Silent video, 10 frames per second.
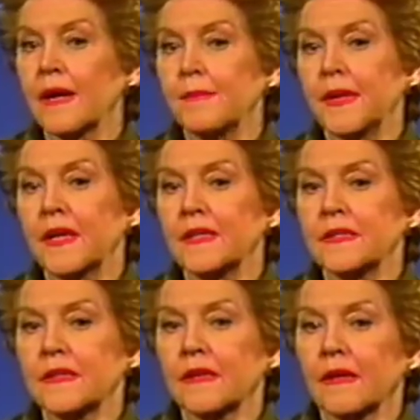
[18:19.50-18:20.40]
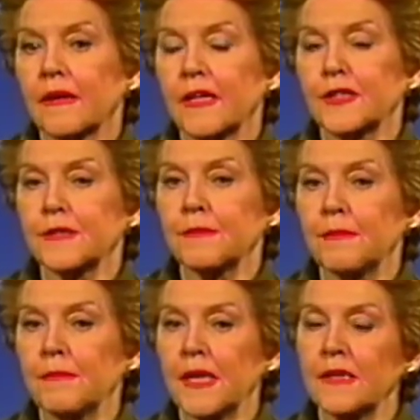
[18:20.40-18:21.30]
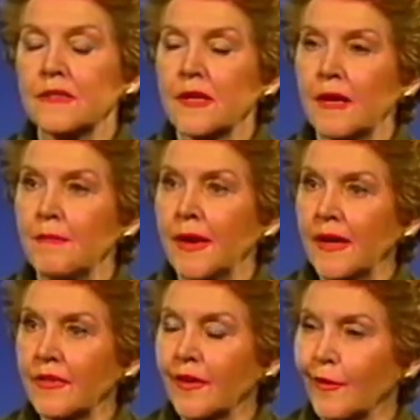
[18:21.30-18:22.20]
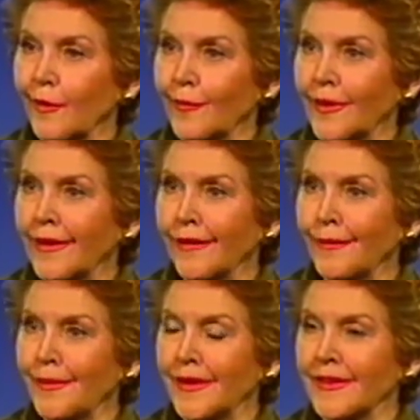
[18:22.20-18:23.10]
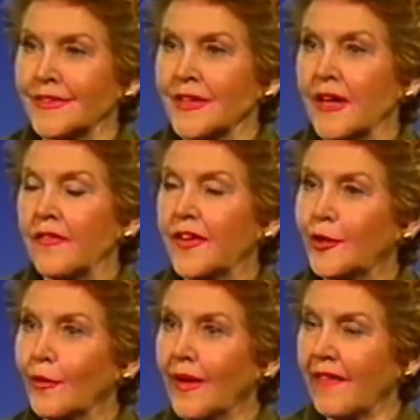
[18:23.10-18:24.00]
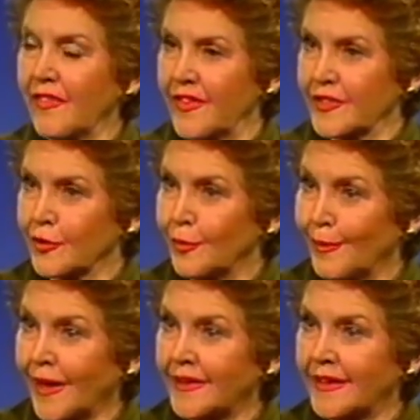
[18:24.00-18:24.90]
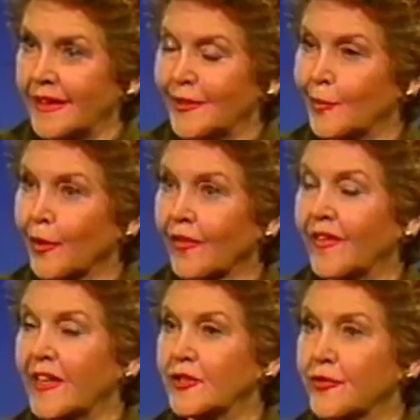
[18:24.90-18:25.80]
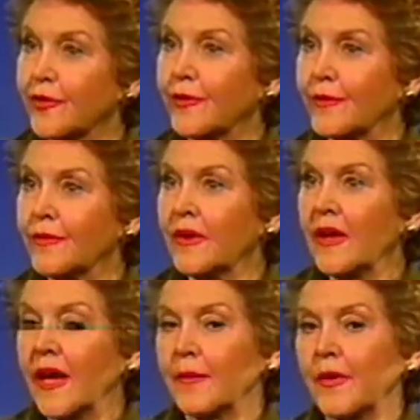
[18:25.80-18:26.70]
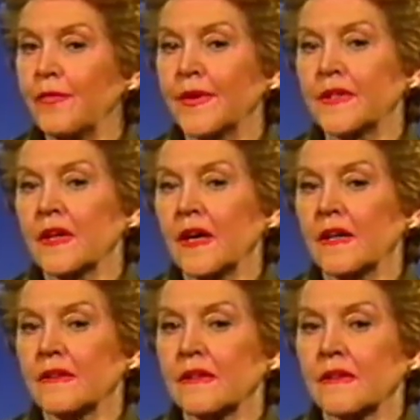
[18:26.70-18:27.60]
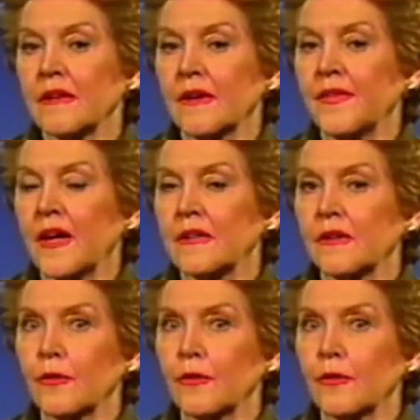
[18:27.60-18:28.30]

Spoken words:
because it's because they make their own hell, because they don't have the physical body to work things through. And we've been taught that